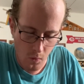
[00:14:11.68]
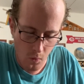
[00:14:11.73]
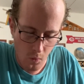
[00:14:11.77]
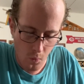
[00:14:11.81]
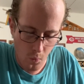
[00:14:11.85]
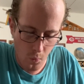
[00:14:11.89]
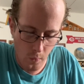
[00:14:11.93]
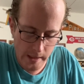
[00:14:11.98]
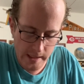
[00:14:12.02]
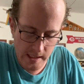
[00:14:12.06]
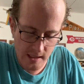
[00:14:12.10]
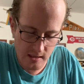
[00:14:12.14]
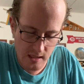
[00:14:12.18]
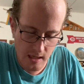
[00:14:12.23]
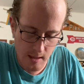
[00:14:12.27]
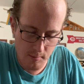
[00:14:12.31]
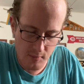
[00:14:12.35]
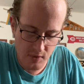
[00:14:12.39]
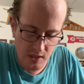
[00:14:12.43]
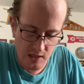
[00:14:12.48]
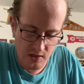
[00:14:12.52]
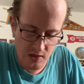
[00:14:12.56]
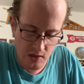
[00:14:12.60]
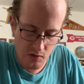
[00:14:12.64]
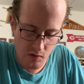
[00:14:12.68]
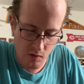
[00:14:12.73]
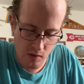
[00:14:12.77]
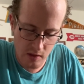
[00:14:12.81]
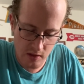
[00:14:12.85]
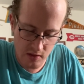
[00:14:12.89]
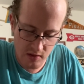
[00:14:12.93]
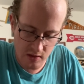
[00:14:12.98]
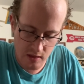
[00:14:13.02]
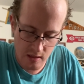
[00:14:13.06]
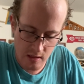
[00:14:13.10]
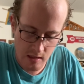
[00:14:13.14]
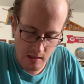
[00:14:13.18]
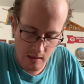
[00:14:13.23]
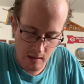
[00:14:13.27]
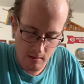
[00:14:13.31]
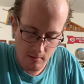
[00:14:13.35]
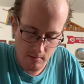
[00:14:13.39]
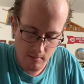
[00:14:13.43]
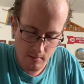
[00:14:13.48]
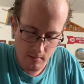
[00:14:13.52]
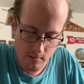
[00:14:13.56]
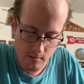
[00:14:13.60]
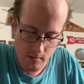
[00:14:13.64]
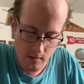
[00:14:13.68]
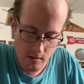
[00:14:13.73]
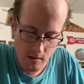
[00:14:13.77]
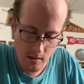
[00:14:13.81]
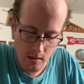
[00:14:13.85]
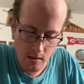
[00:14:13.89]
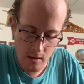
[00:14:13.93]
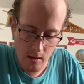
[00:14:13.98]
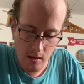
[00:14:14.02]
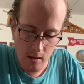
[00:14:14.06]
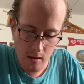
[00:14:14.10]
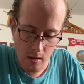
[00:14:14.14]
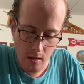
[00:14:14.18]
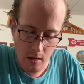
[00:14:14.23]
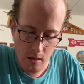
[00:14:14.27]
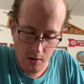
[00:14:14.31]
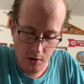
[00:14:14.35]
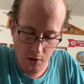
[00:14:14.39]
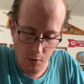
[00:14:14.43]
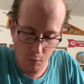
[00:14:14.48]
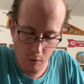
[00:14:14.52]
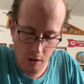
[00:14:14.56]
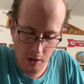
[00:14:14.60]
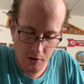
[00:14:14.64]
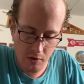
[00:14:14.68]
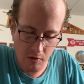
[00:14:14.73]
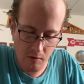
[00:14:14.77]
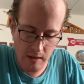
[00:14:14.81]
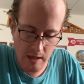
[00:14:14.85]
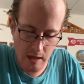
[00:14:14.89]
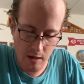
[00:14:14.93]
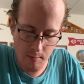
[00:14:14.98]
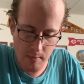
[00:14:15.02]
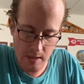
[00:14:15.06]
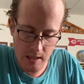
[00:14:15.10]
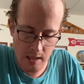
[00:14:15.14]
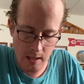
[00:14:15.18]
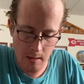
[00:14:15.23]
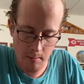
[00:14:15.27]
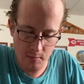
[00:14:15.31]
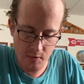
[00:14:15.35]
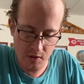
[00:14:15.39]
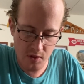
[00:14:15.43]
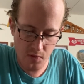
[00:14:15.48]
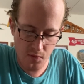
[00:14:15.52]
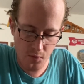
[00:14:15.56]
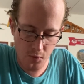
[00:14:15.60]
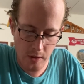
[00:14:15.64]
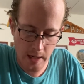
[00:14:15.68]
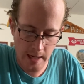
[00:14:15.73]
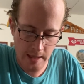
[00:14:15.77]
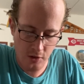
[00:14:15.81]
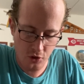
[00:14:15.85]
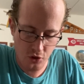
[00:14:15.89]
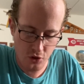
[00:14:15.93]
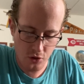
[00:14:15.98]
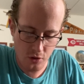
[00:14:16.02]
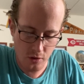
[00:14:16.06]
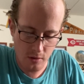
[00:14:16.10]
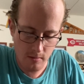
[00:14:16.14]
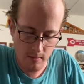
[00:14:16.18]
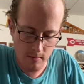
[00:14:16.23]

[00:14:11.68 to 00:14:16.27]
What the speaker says: When it empties into the sea, the water there becomes fresh.